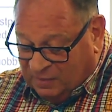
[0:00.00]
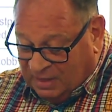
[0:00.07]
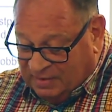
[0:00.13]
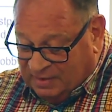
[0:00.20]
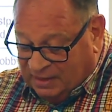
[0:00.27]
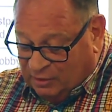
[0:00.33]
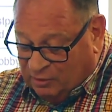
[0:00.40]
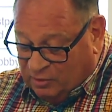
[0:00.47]

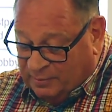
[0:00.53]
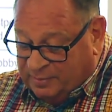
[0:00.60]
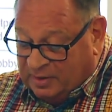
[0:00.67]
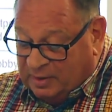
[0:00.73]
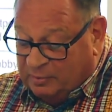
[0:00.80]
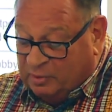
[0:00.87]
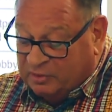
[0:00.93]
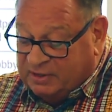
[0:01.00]
They grew up in
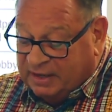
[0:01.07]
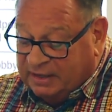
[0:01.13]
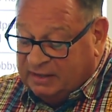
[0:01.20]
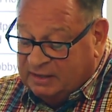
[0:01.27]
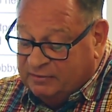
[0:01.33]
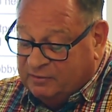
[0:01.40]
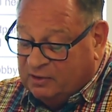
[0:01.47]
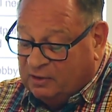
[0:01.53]
a
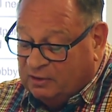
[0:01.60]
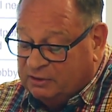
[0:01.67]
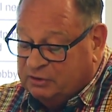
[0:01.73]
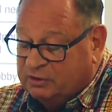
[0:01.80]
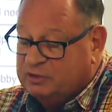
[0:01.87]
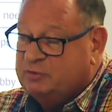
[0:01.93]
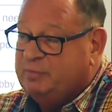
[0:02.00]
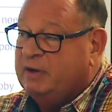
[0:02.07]
protective culture
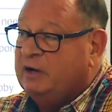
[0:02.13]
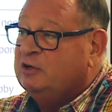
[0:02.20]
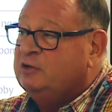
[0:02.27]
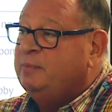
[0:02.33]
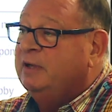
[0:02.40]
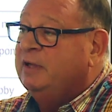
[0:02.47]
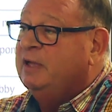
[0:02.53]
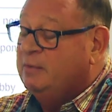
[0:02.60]
as parents
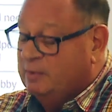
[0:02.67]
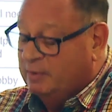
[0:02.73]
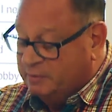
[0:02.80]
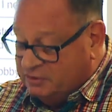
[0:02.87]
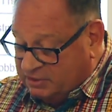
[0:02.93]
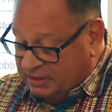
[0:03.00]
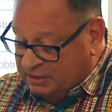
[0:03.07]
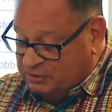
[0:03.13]
became
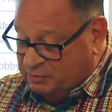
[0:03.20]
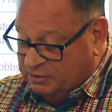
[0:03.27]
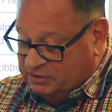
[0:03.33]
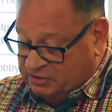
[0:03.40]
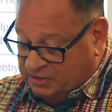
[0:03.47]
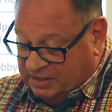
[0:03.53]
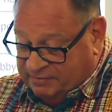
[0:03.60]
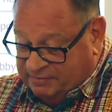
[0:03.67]
obsessed with
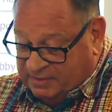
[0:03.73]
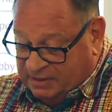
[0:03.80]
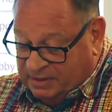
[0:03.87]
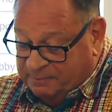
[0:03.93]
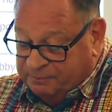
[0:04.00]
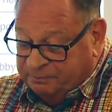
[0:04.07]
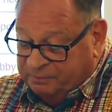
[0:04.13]
safety.